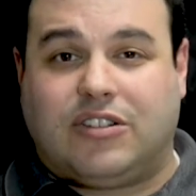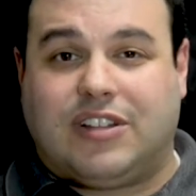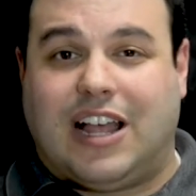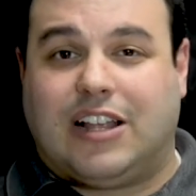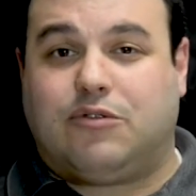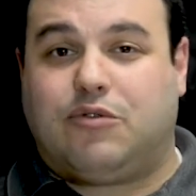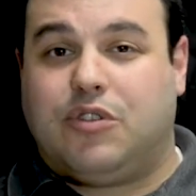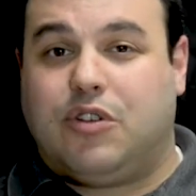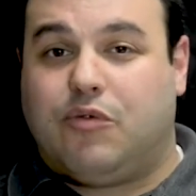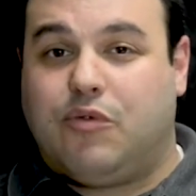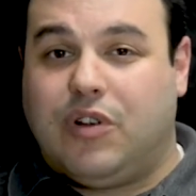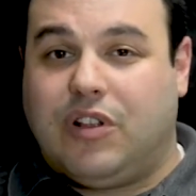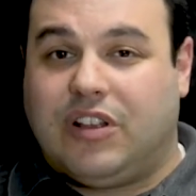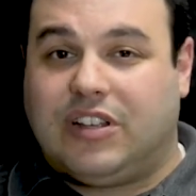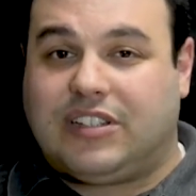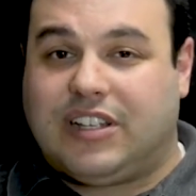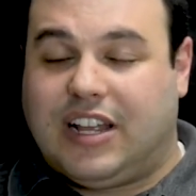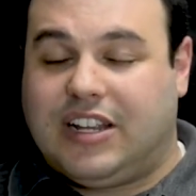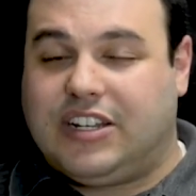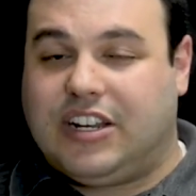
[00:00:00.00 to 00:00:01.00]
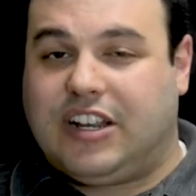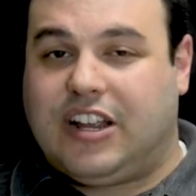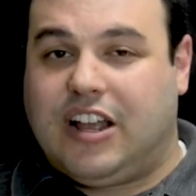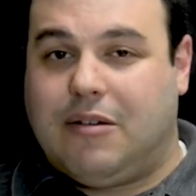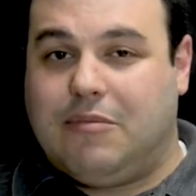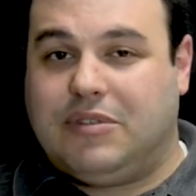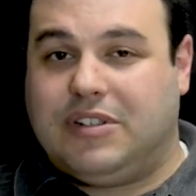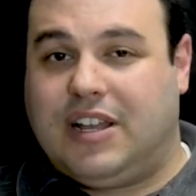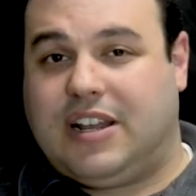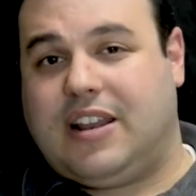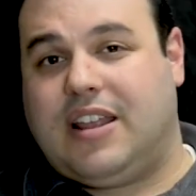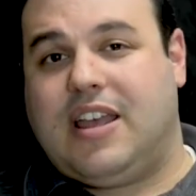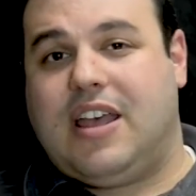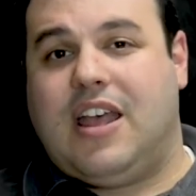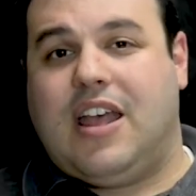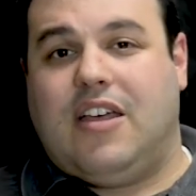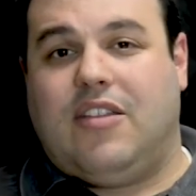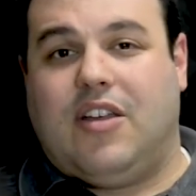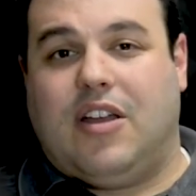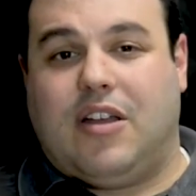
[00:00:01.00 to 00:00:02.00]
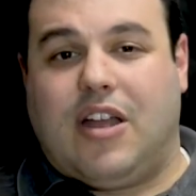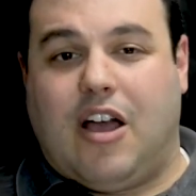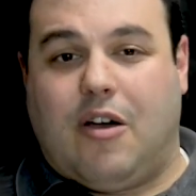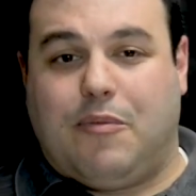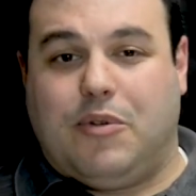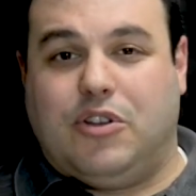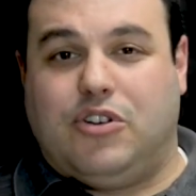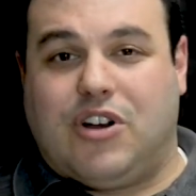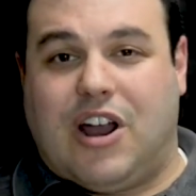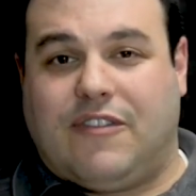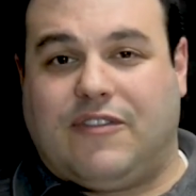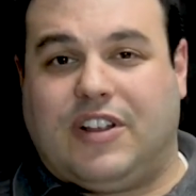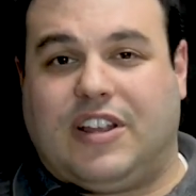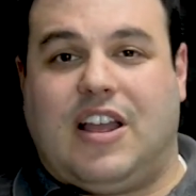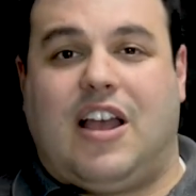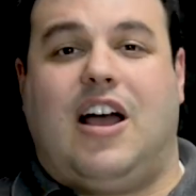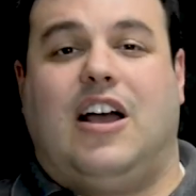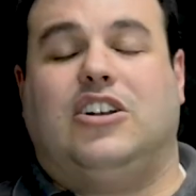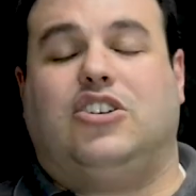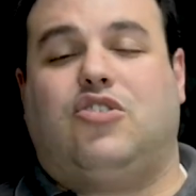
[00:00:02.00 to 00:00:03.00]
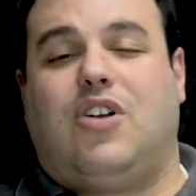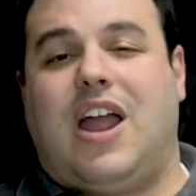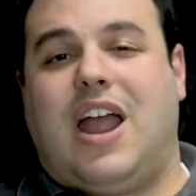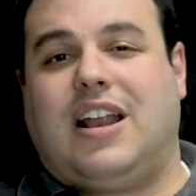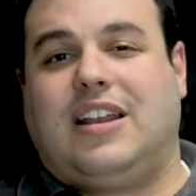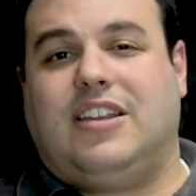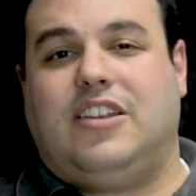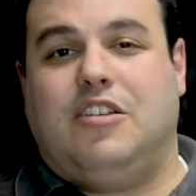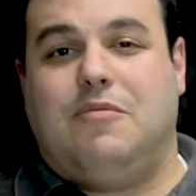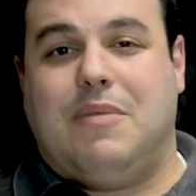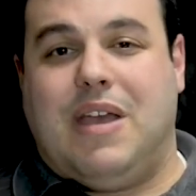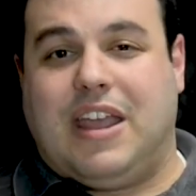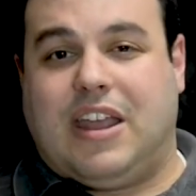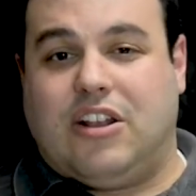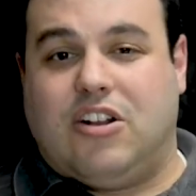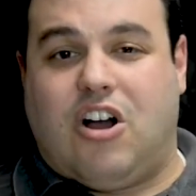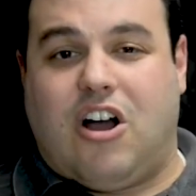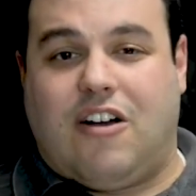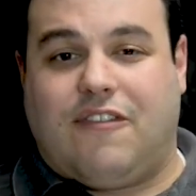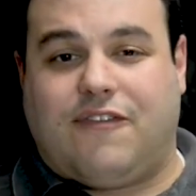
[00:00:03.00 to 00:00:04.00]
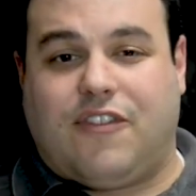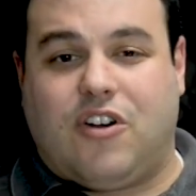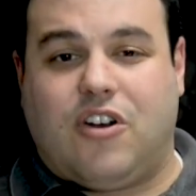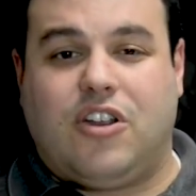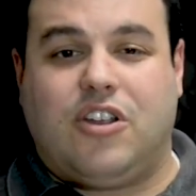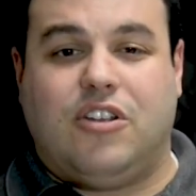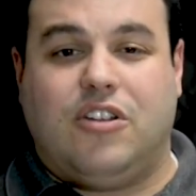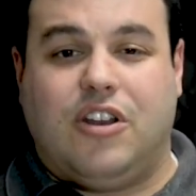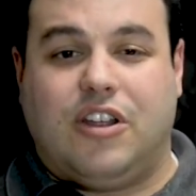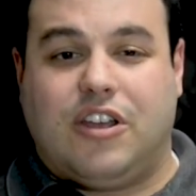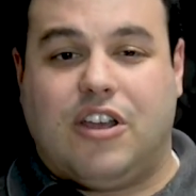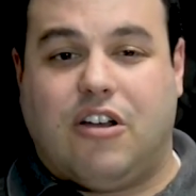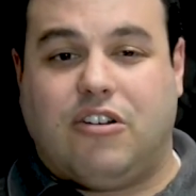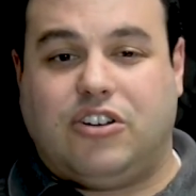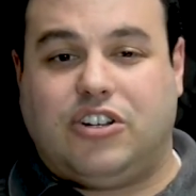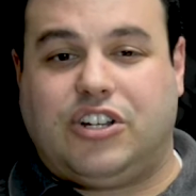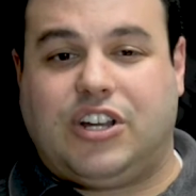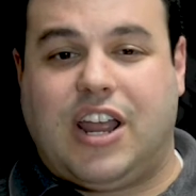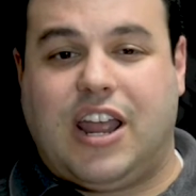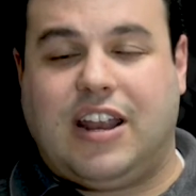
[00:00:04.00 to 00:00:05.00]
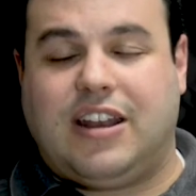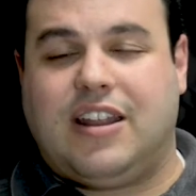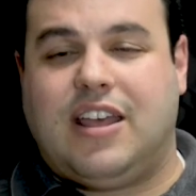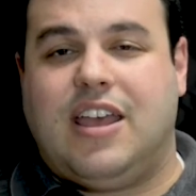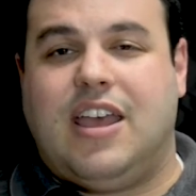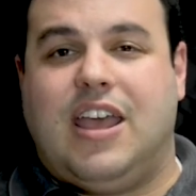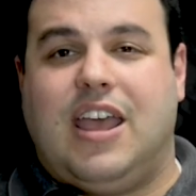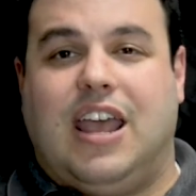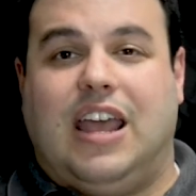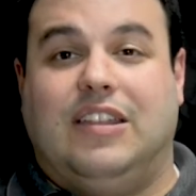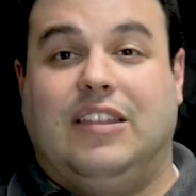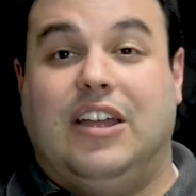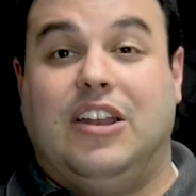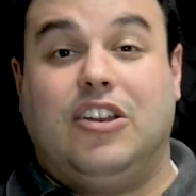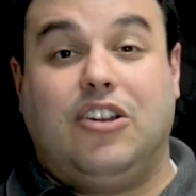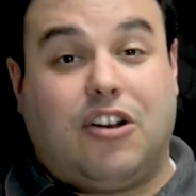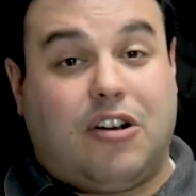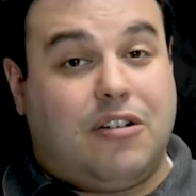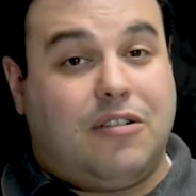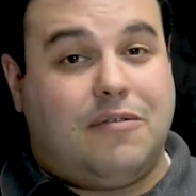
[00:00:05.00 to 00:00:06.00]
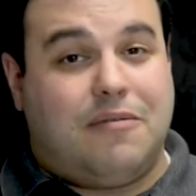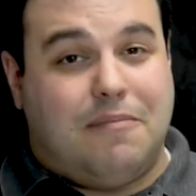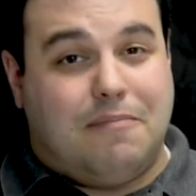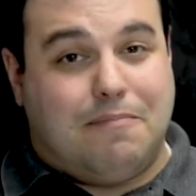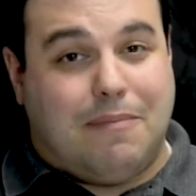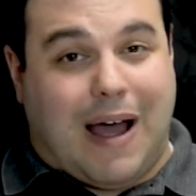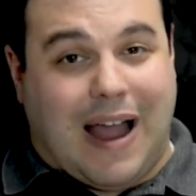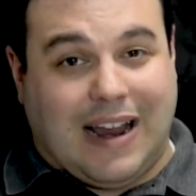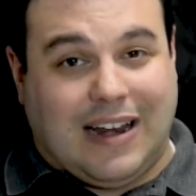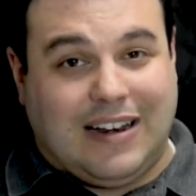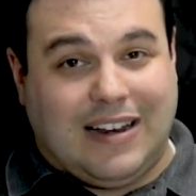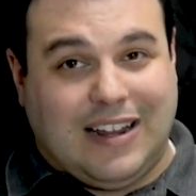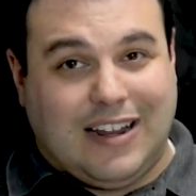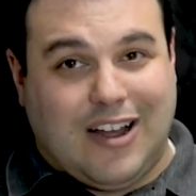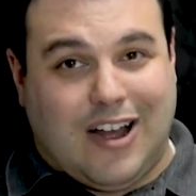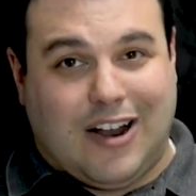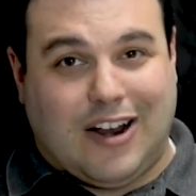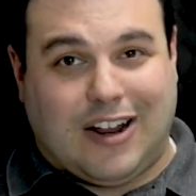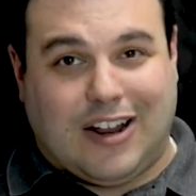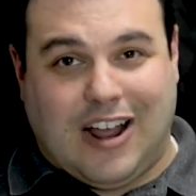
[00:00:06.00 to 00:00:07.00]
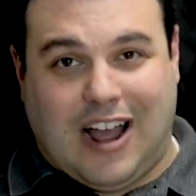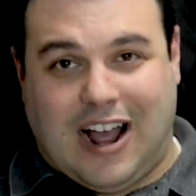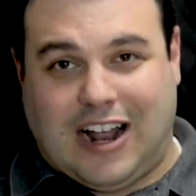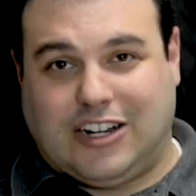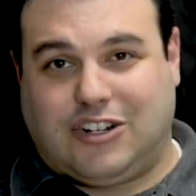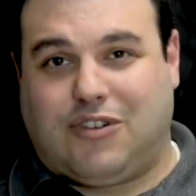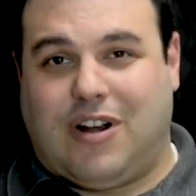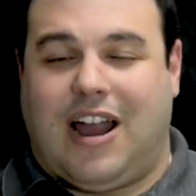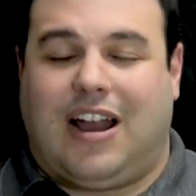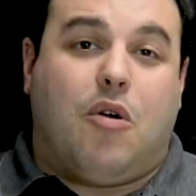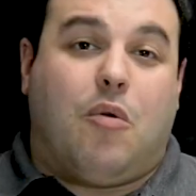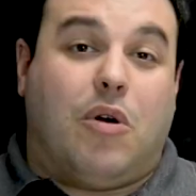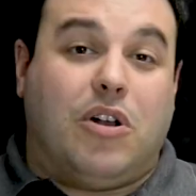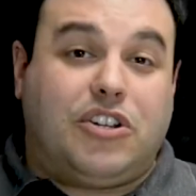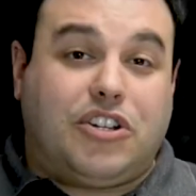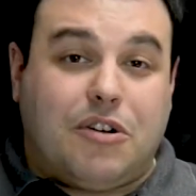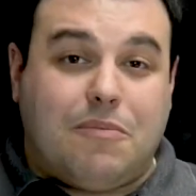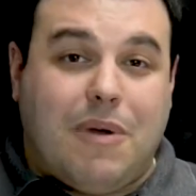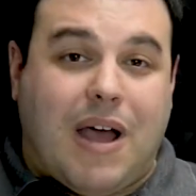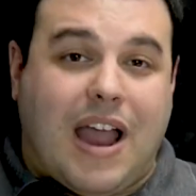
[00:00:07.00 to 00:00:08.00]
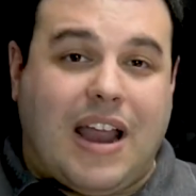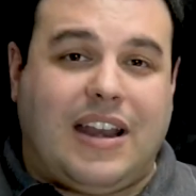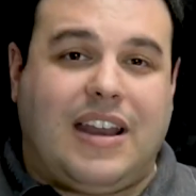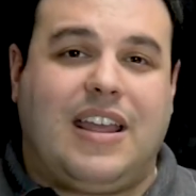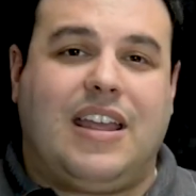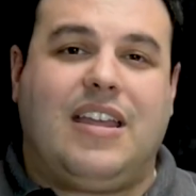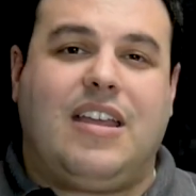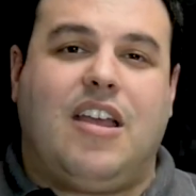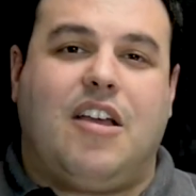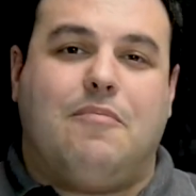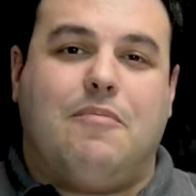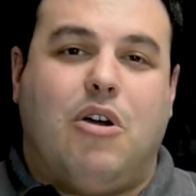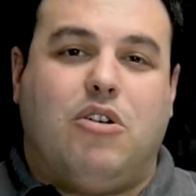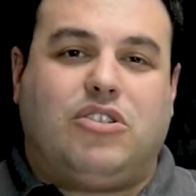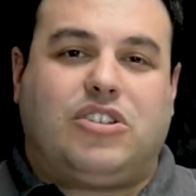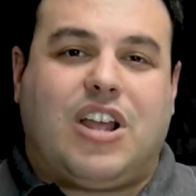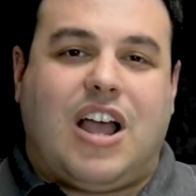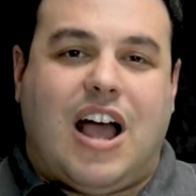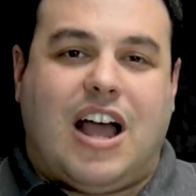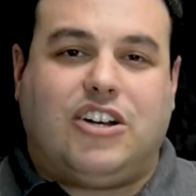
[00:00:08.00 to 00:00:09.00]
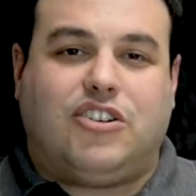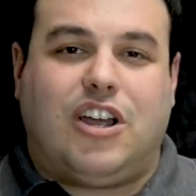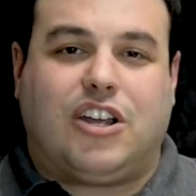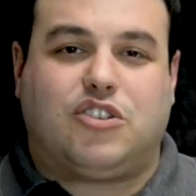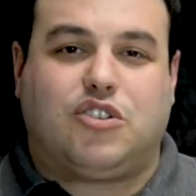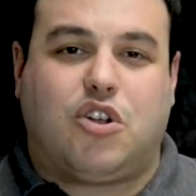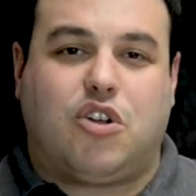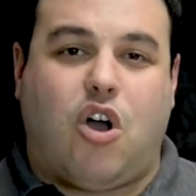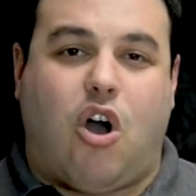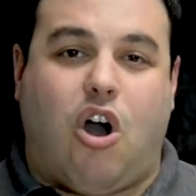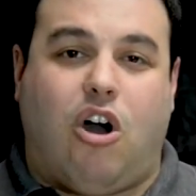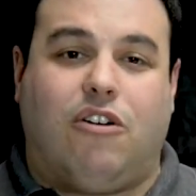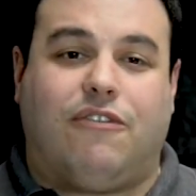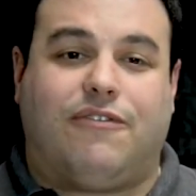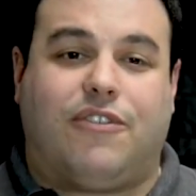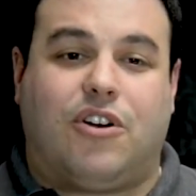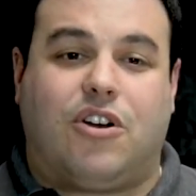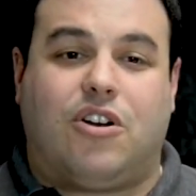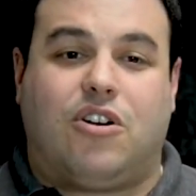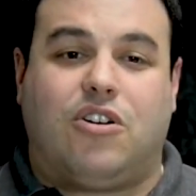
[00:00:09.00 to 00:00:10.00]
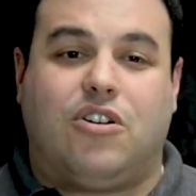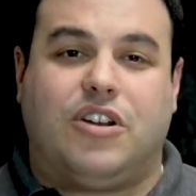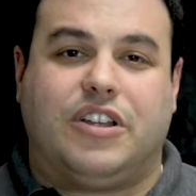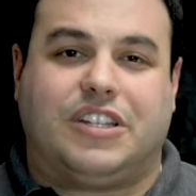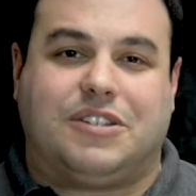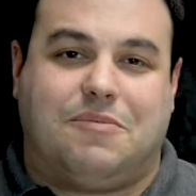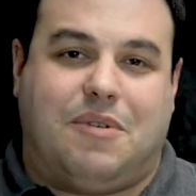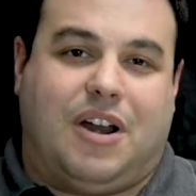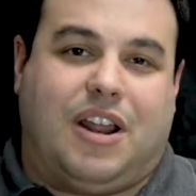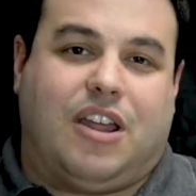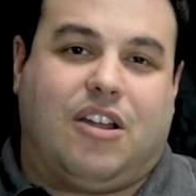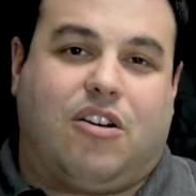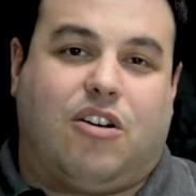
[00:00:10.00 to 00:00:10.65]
That's where the real estate agent comes in. They help you draft a contract, you make an offer, you negotiate, and then you're binding on a contract. Once you're binding, most contracts call for earnest money.